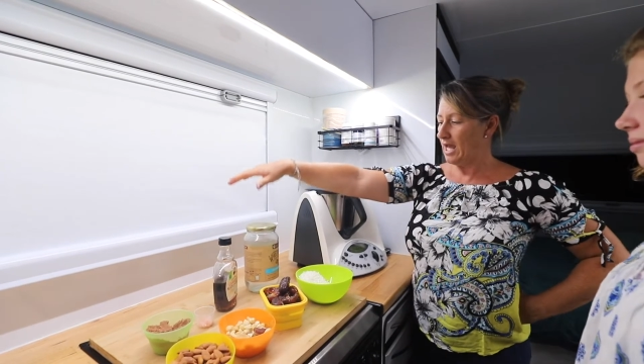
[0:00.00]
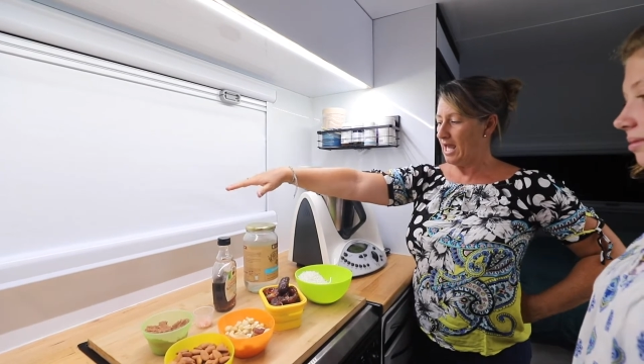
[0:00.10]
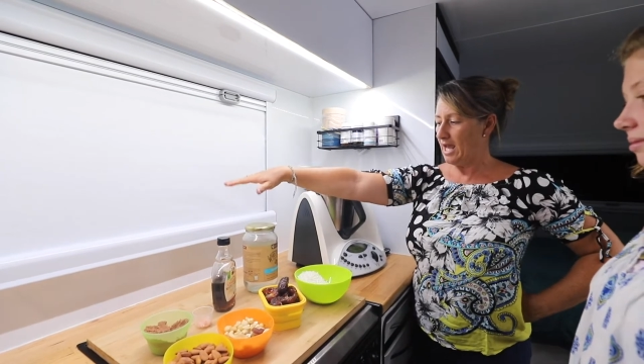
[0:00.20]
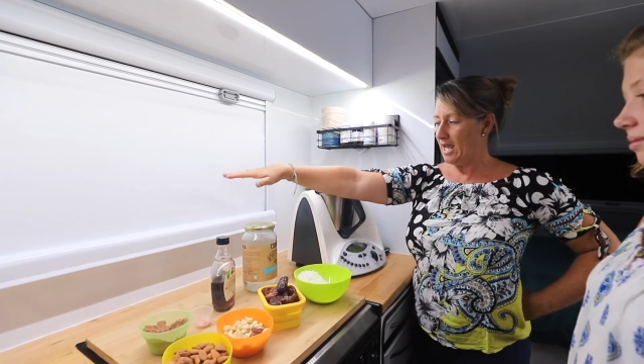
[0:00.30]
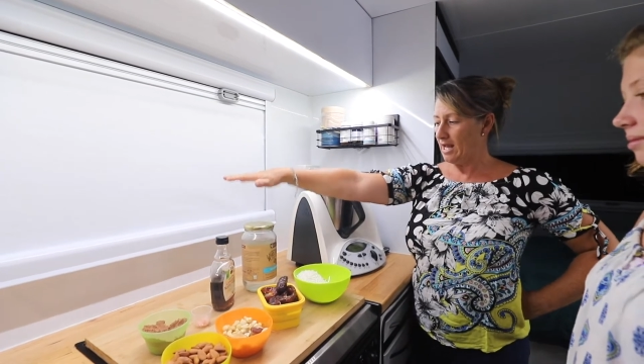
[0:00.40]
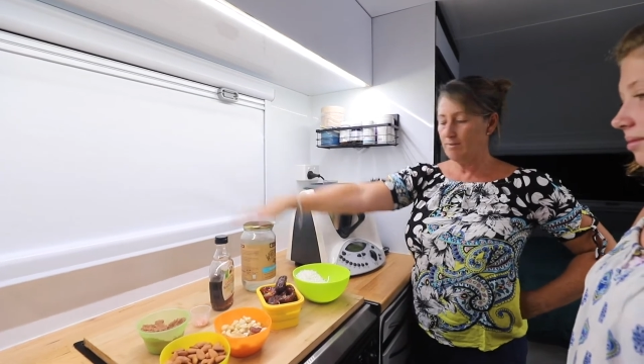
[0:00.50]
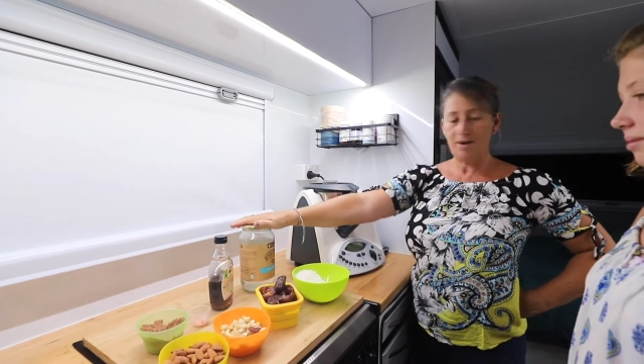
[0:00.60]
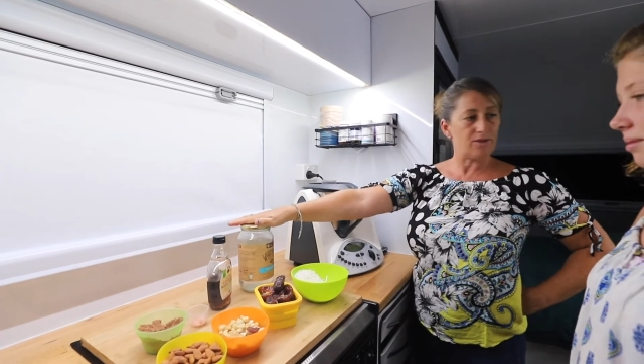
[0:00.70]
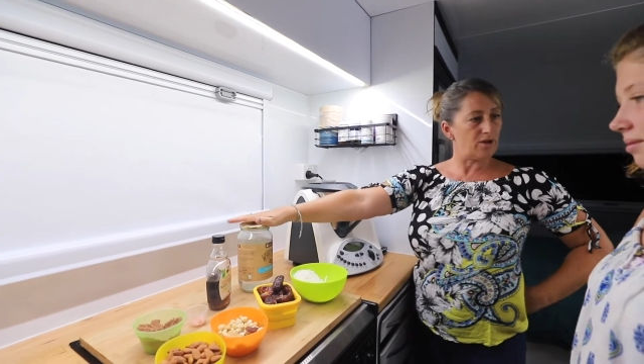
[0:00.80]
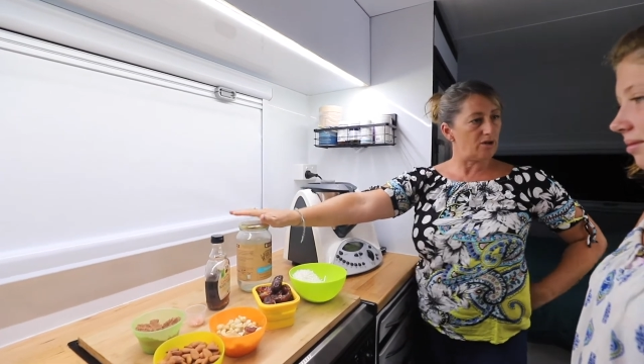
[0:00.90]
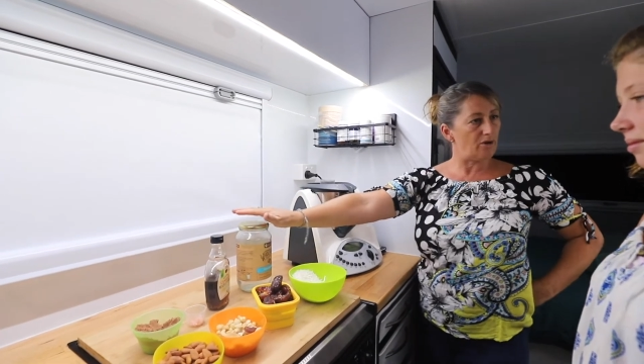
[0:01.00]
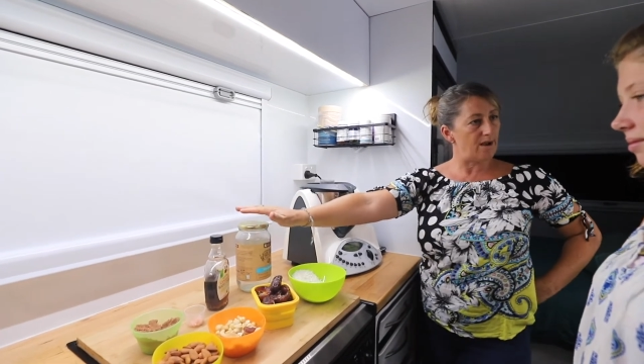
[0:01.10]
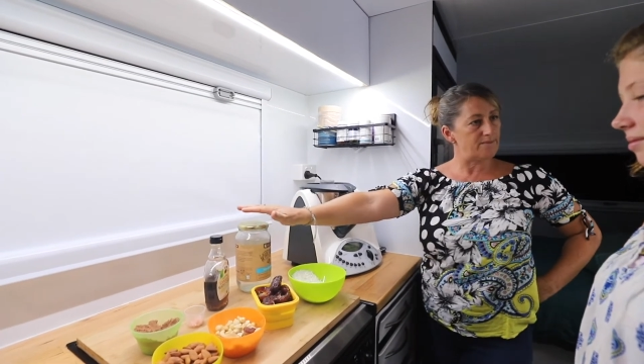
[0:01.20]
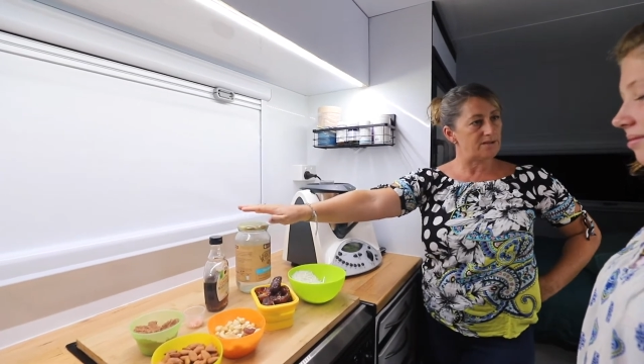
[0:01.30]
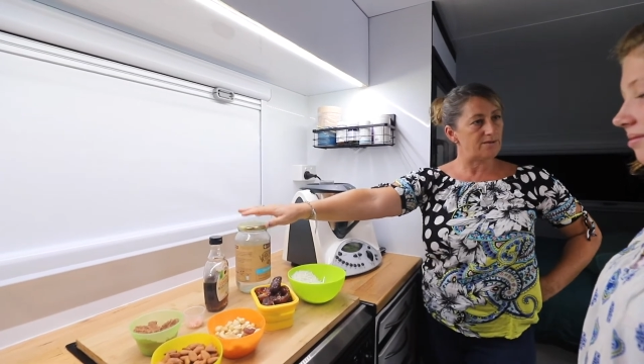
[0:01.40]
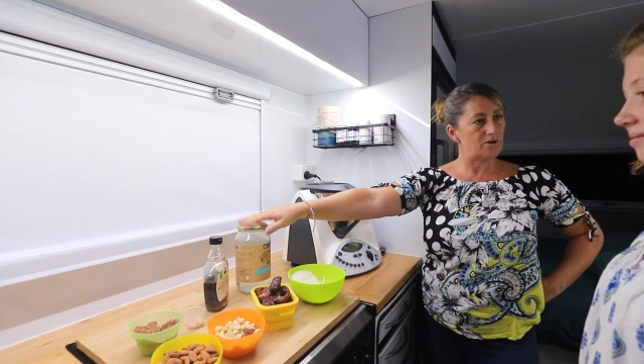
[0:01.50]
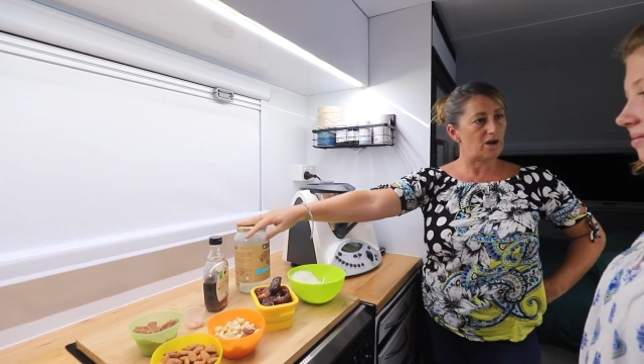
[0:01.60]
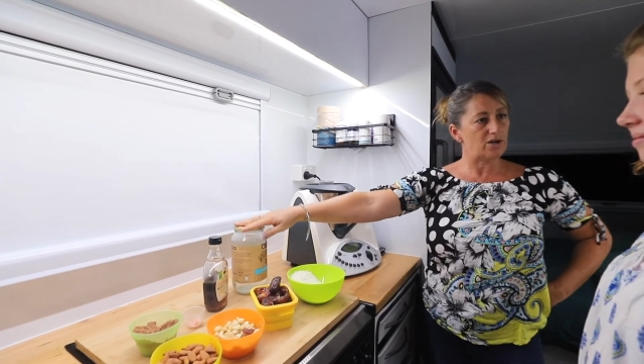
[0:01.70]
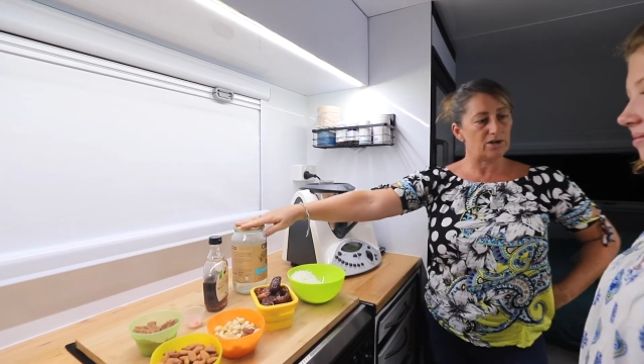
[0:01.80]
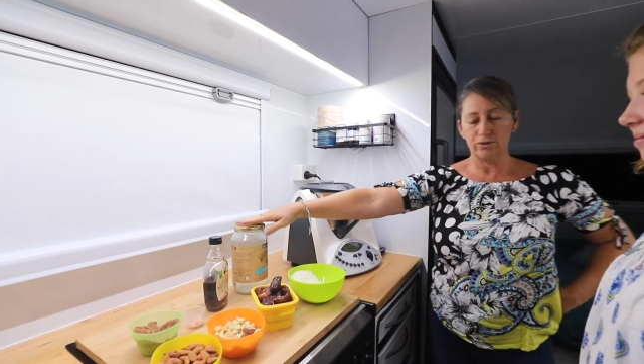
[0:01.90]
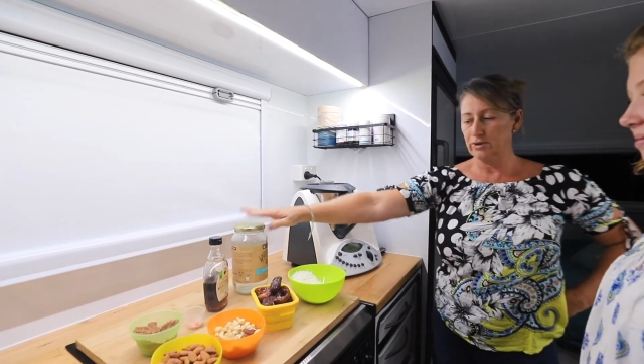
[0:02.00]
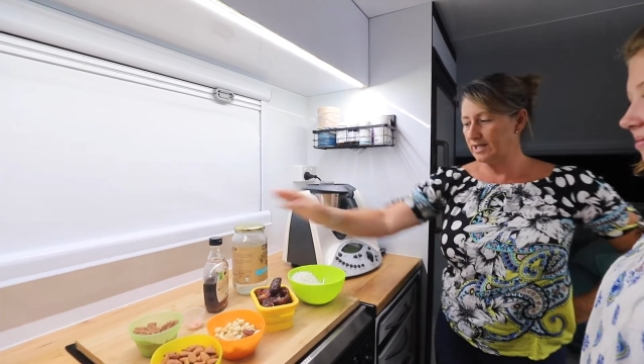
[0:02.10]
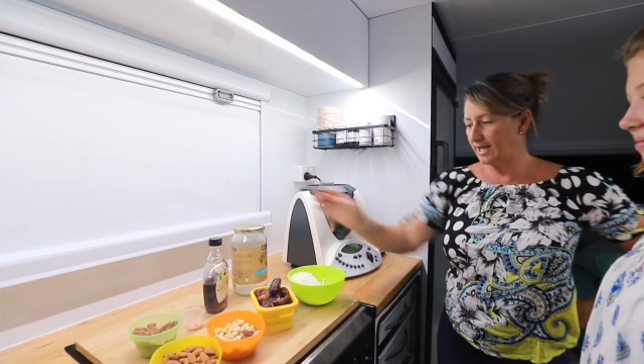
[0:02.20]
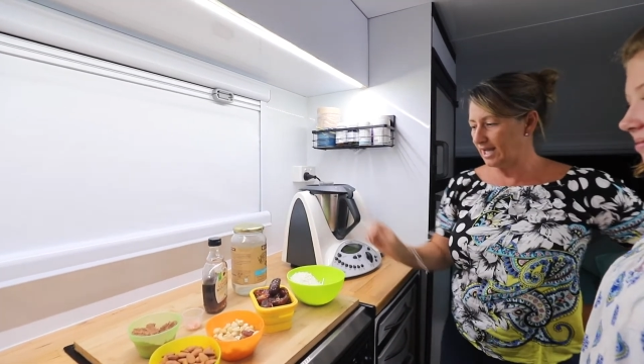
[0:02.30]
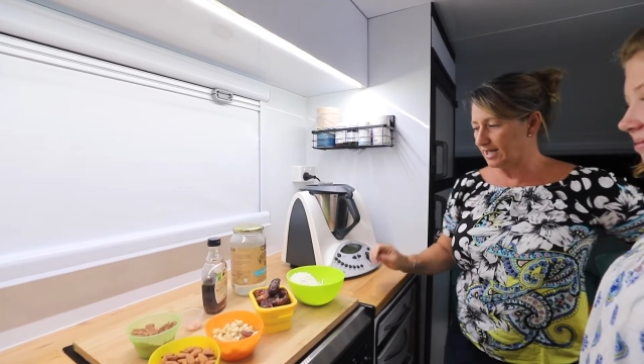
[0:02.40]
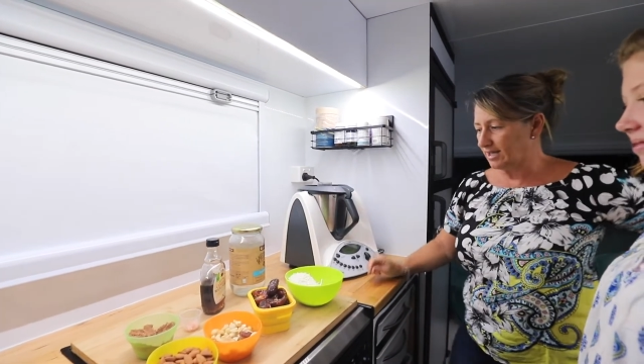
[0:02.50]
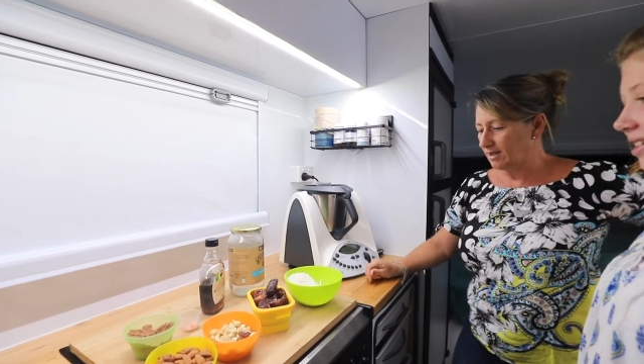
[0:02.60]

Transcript: and about 30 grams of coconut oil. Hey, Addy?